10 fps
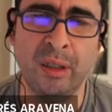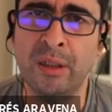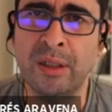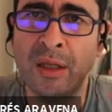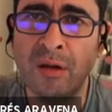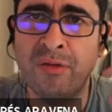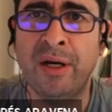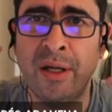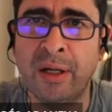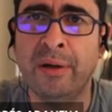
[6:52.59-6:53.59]
It's kind of
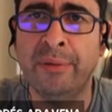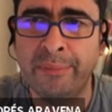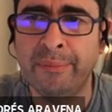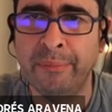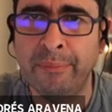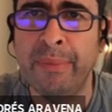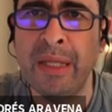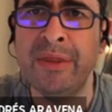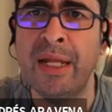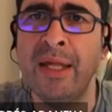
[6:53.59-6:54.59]
a
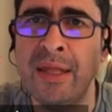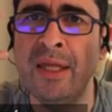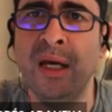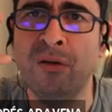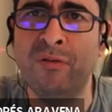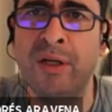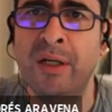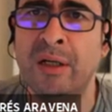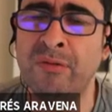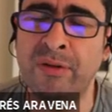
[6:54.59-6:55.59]
mental idea of
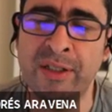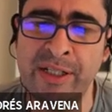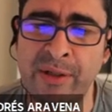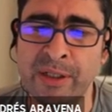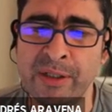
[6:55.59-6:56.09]
a sequence.